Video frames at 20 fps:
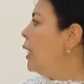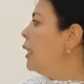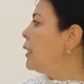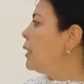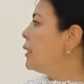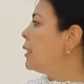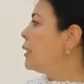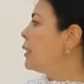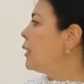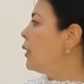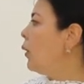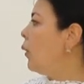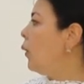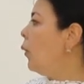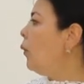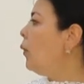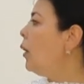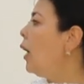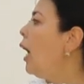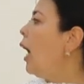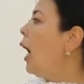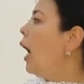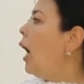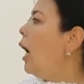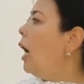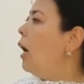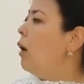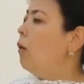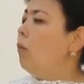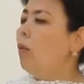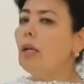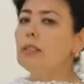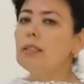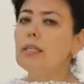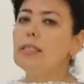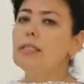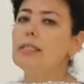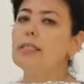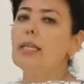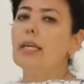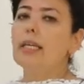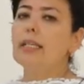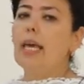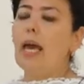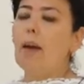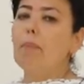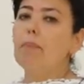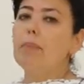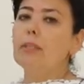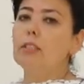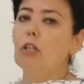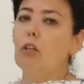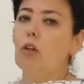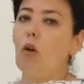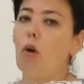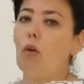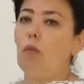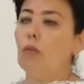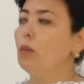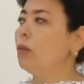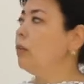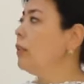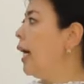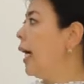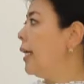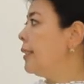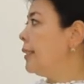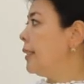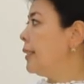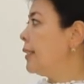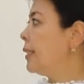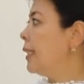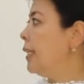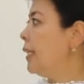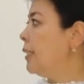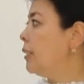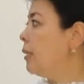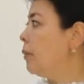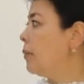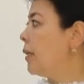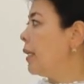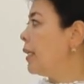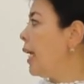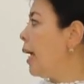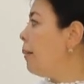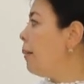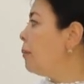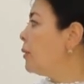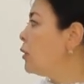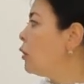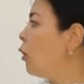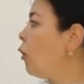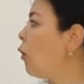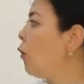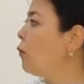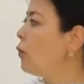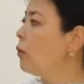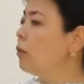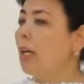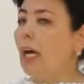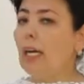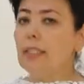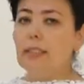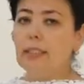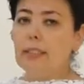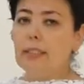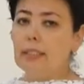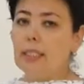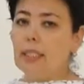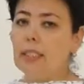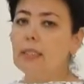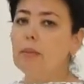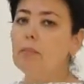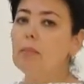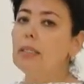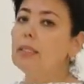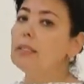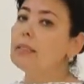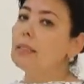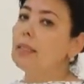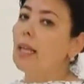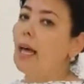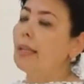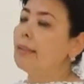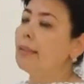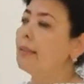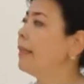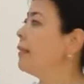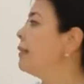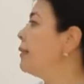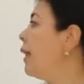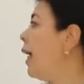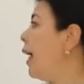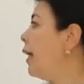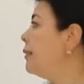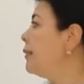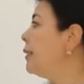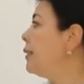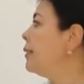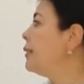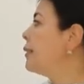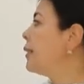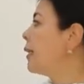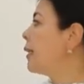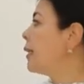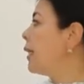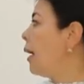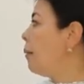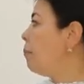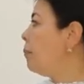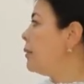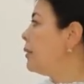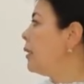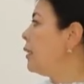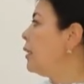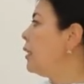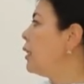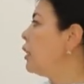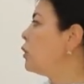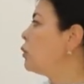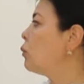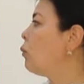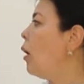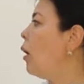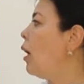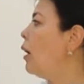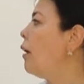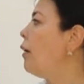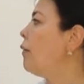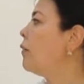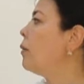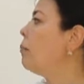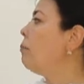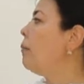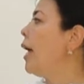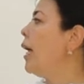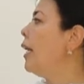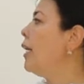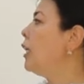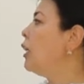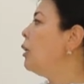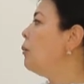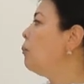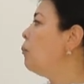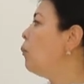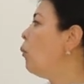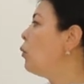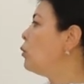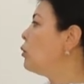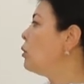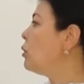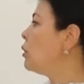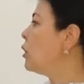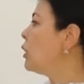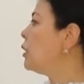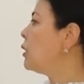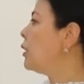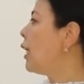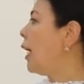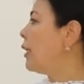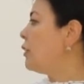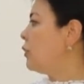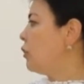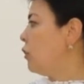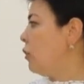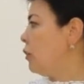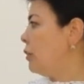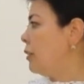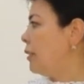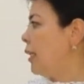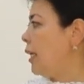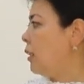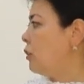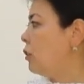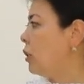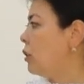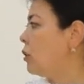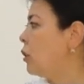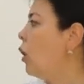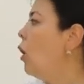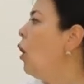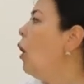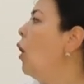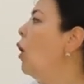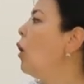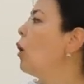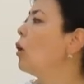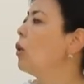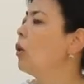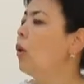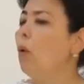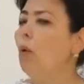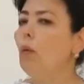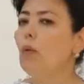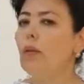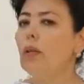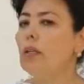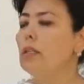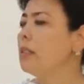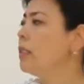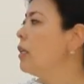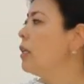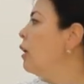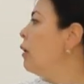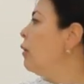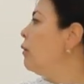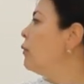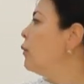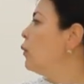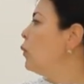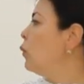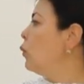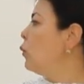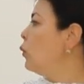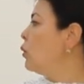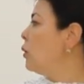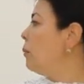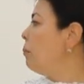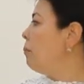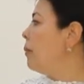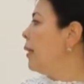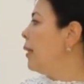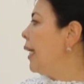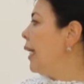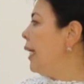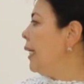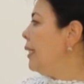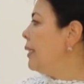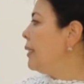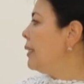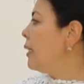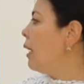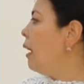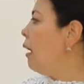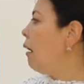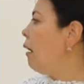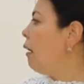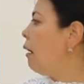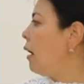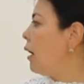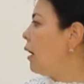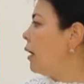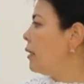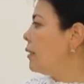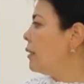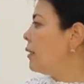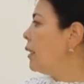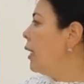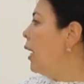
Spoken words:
So, what is the capital of United Kingdom? The capital of United Kingdom is London. London, the capital, is one of the many important industrial centers. Clothes, food, planes, cars